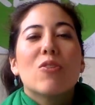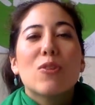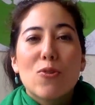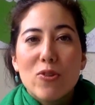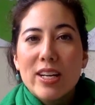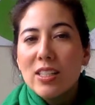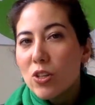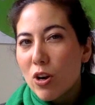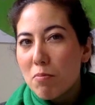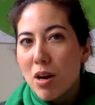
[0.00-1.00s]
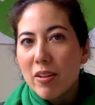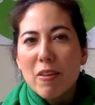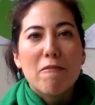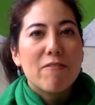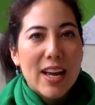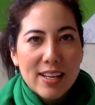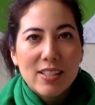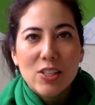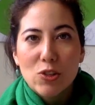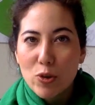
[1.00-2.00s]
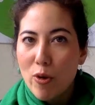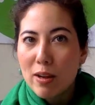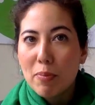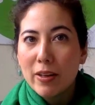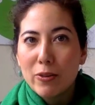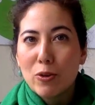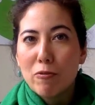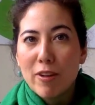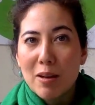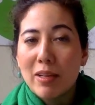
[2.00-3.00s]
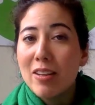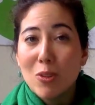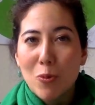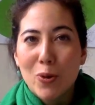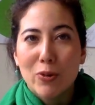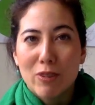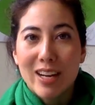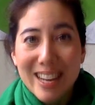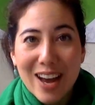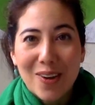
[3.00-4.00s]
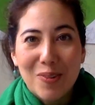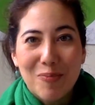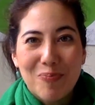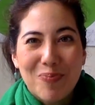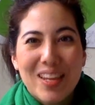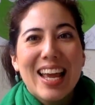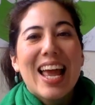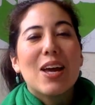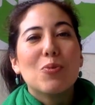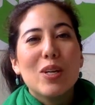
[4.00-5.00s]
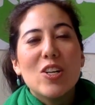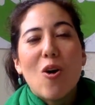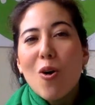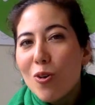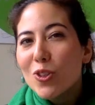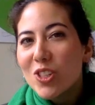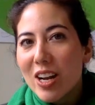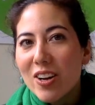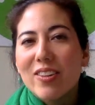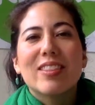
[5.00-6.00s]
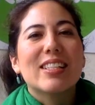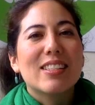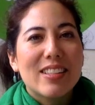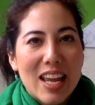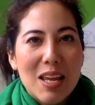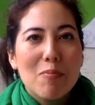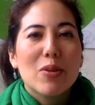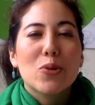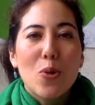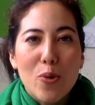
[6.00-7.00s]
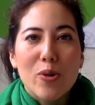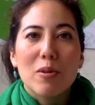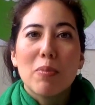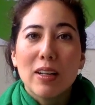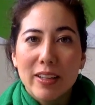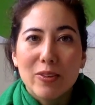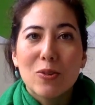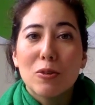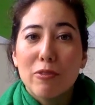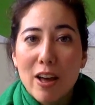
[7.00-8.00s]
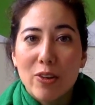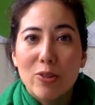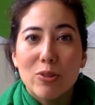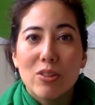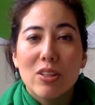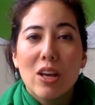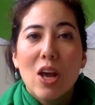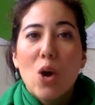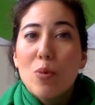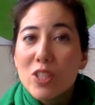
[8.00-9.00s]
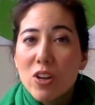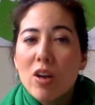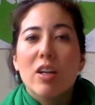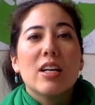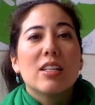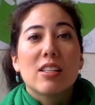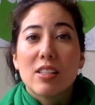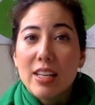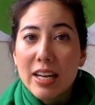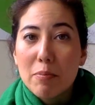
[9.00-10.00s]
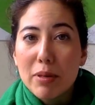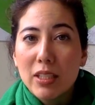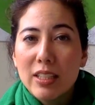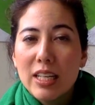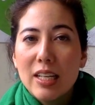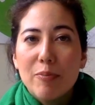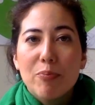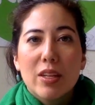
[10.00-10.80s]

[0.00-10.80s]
The Greens are among the fastest growing political family in the world right now, and we all share the same core political values, which are sustainability,